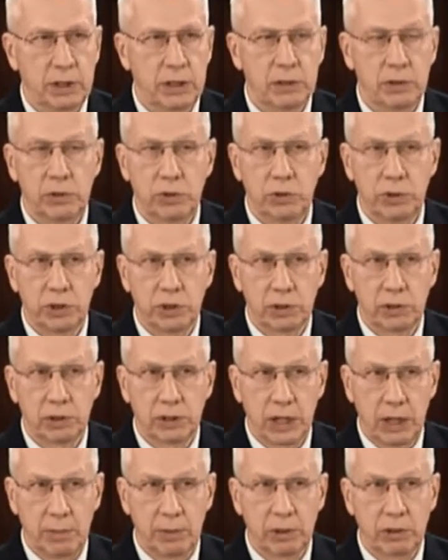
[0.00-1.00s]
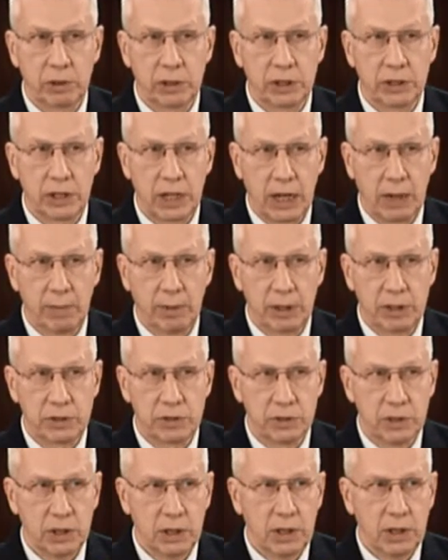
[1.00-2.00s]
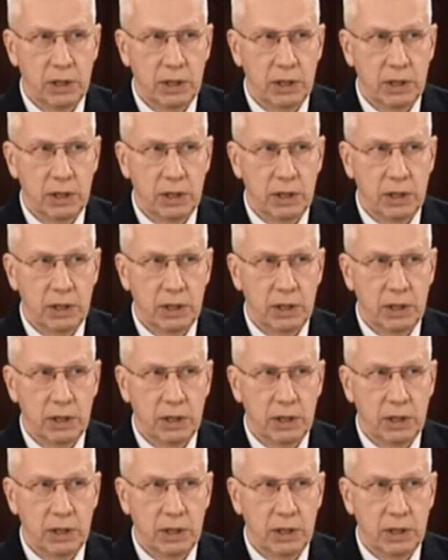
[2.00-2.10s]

either nuclear or chemical contaminants,